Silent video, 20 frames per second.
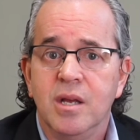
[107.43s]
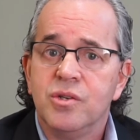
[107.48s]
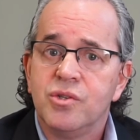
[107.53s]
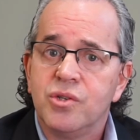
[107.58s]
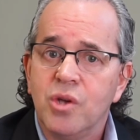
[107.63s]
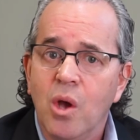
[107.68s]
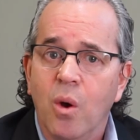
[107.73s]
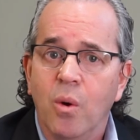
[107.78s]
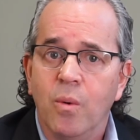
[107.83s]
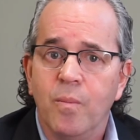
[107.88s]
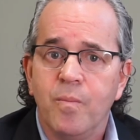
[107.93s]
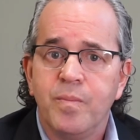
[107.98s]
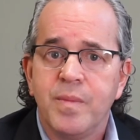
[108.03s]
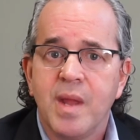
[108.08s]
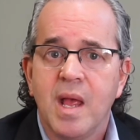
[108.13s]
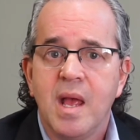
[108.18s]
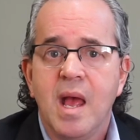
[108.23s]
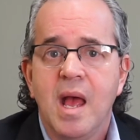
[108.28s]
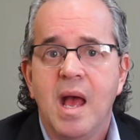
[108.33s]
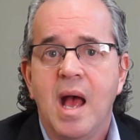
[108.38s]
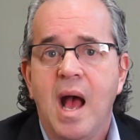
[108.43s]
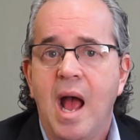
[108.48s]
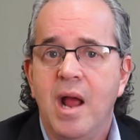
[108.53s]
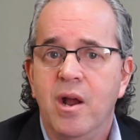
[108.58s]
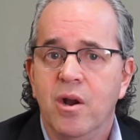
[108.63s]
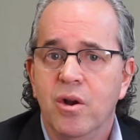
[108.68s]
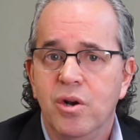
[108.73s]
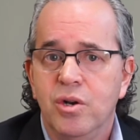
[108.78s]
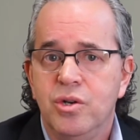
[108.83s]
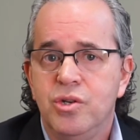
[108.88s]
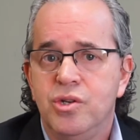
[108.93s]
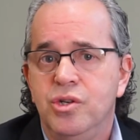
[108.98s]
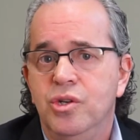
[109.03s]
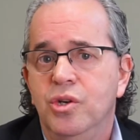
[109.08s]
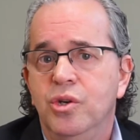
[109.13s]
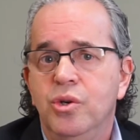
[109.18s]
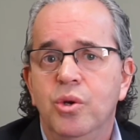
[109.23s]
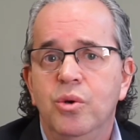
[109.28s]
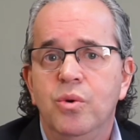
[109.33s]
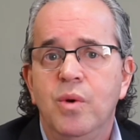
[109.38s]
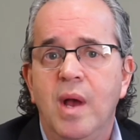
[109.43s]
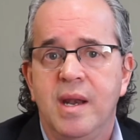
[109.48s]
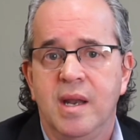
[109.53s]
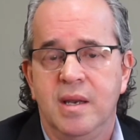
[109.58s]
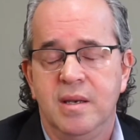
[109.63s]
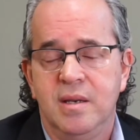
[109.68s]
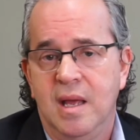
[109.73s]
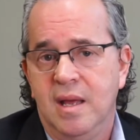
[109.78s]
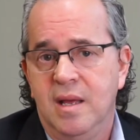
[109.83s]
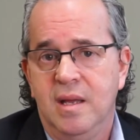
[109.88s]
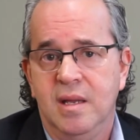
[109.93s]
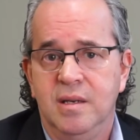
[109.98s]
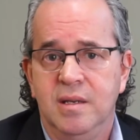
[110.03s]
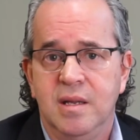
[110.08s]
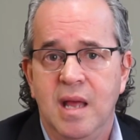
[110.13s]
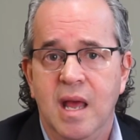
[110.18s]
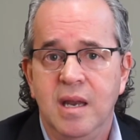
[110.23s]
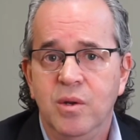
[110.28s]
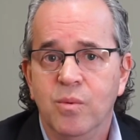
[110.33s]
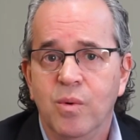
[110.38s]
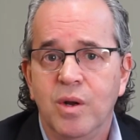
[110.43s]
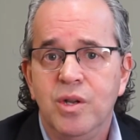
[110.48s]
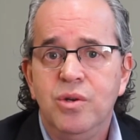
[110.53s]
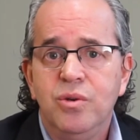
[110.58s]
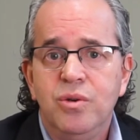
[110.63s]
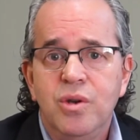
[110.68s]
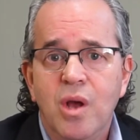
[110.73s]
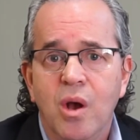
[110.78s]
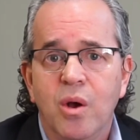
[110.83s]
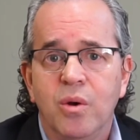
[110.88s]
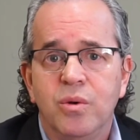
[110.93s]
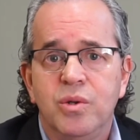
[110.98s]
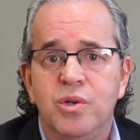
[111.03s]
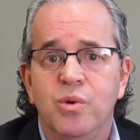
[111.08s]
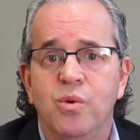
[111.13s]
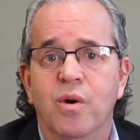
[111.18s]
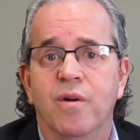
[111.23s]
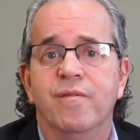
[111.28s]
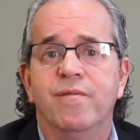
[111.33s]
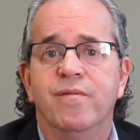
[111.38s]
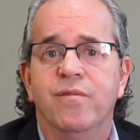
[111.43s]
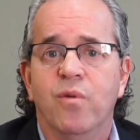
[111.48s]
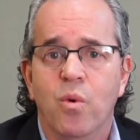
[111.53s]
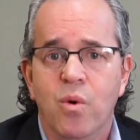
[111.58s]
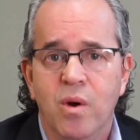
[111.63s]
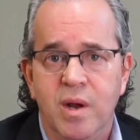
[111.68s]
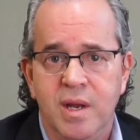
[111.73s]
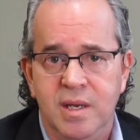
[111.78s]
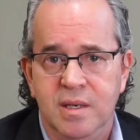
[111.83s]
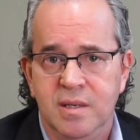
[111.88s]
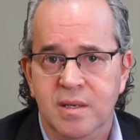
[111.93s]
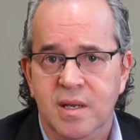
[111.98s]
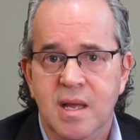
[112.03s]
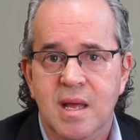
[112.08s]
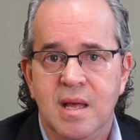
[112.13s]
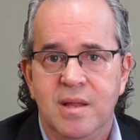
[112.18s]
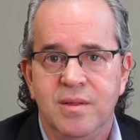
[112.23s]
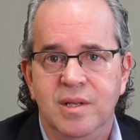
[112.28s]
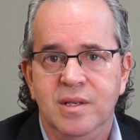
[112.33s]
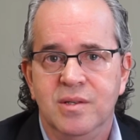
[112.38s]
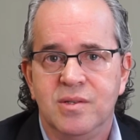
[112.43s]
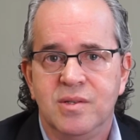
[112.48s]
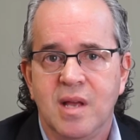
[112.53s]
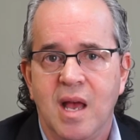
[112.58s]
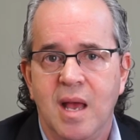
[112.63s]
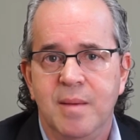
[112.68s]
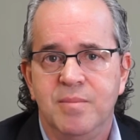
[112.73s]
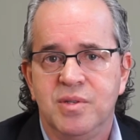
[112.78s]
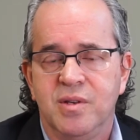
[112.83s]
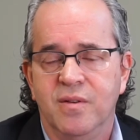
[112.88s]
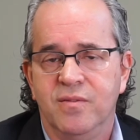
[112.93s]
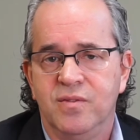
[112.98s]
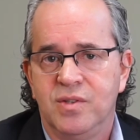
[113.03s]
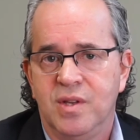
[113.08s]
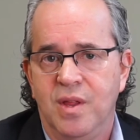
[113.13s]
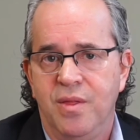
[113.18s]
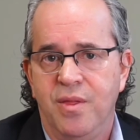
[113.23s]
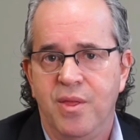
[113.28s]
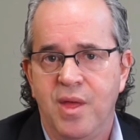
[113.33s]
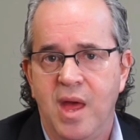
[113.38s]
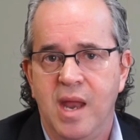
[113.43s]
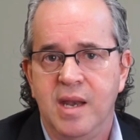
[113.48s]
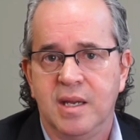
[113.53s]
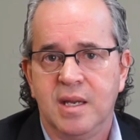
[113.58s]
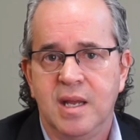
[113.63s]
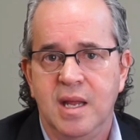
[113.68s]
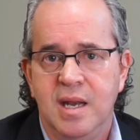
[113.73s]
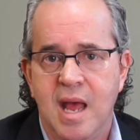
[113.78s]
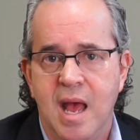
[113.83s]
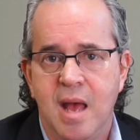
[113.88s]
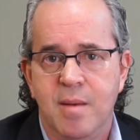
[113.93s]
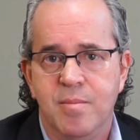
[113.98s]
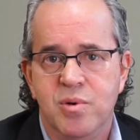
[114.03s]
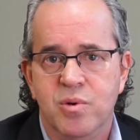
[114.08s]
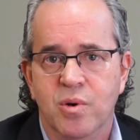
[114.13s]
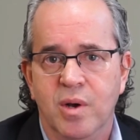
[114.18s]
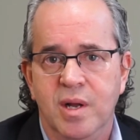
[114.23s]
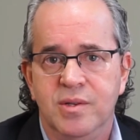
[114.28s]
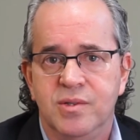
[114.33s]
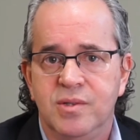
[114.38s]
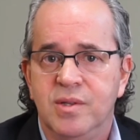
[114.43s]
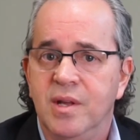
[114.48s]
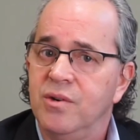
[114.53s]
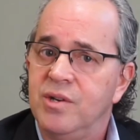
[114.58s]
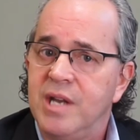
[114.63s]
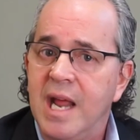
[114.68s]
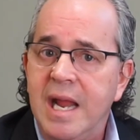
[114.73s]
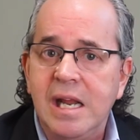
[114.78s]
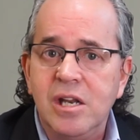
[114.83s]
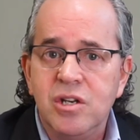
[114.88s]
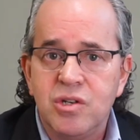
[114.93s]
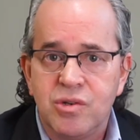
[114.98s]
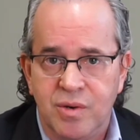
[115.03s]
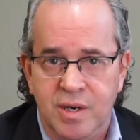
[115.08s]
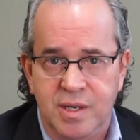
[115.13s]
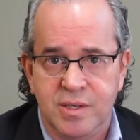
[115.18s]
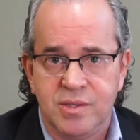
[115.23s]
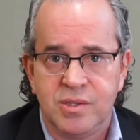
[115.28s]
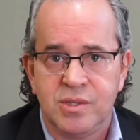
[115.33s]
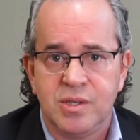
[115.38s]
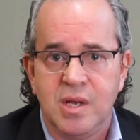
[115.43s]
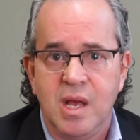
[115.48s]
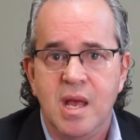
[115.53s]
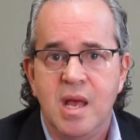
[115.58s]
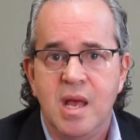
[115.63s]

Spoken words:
So I urge you and anyone you know to avoid these types of synthetic cannabinoids. They're dangerous.